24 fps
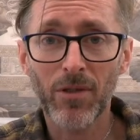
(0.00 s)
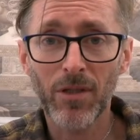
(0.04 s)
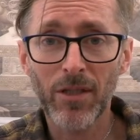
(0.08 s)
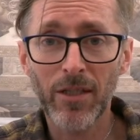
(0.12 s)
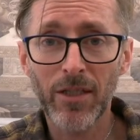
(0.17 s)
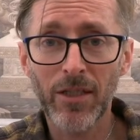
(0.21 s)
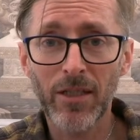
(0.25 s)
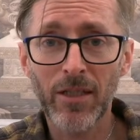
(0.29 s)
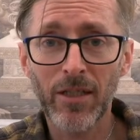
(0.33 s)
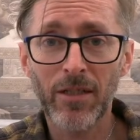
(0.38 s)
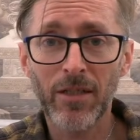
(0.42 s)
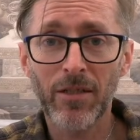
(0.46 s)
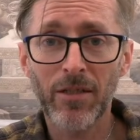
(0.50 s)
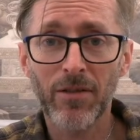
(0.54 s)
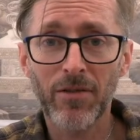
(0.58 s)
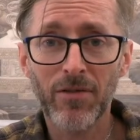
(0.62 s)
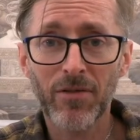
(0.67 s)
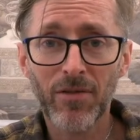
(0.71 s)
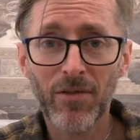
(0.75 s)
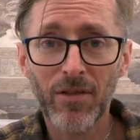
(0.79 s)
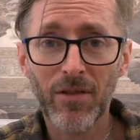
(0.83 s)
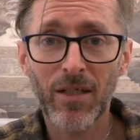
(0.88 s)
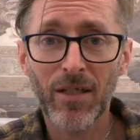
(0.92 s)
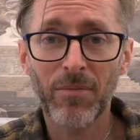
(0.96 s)
lean,
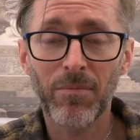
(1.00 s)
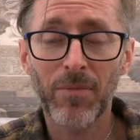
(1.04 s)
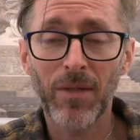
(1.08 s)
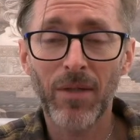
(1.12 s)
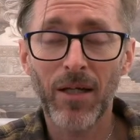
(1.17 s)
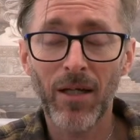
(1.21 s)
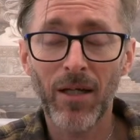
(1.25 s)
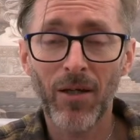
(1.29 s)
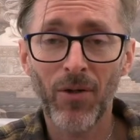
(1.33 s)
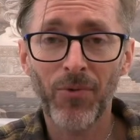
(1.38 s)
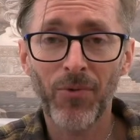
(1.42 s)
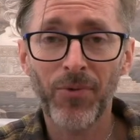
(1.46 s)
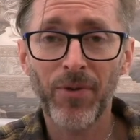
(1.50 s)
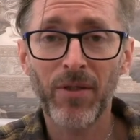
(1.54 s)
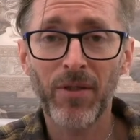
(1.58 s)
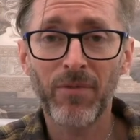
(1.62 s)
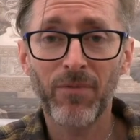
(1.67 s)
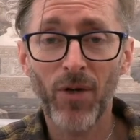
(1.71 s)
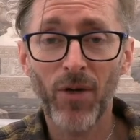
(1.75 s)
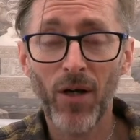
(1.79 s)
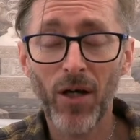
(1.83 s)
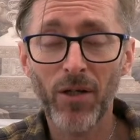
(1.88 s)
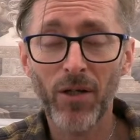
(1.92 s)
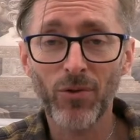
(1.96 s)
slim, healthy,
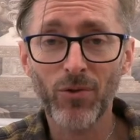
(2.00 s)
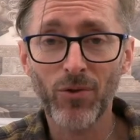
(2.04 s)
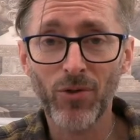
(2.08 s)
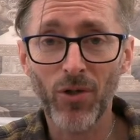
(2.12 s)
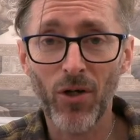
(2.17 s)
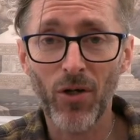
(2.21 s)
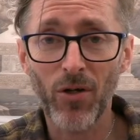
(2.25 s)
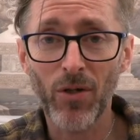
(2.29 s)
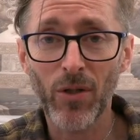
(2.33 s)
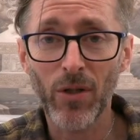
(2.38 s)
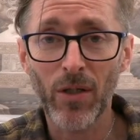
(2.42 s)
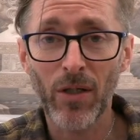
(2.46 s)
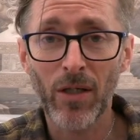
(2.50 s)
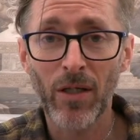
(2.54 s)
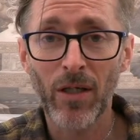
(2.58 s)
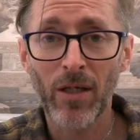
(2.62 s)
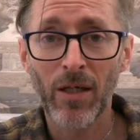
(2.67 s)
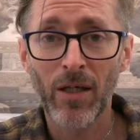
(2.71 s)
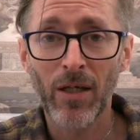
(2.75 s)
vital dog